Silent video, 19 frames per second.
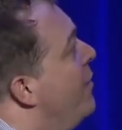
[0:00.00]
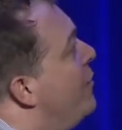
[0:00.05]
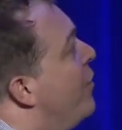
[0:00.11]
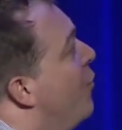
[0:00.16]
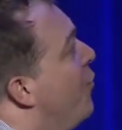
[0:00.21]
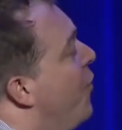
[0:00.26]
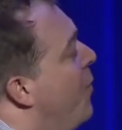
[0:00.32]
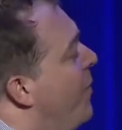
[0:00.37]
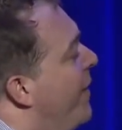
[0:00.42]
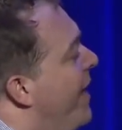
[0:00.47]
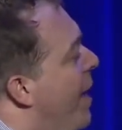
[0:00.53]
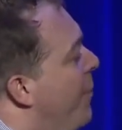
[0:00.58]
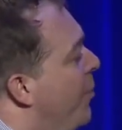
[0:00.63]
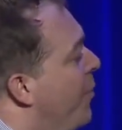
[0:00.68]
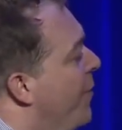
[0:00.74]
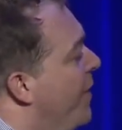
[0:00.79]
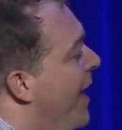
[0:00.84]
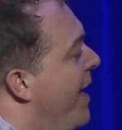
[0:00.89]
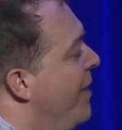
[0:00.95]
So from the
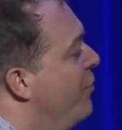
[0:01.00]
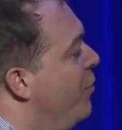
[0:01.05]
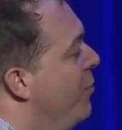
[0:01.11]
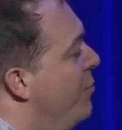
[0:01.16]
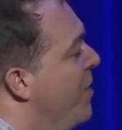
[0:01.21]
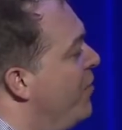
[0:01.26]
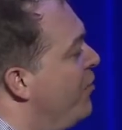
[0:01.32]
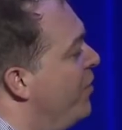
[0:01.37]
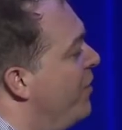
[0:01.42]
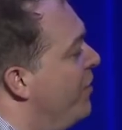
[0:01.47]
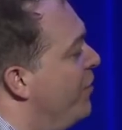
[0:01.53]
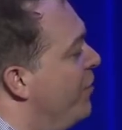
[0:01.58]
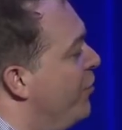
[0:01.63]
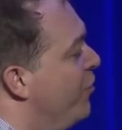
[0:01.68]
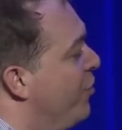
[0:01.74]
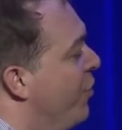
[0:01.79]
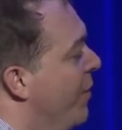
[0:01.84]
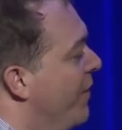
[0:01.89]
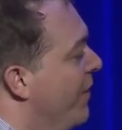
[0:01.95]
Kepler and K2 mission, this is
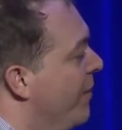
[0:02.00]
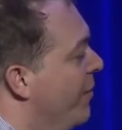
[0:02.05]
showing the,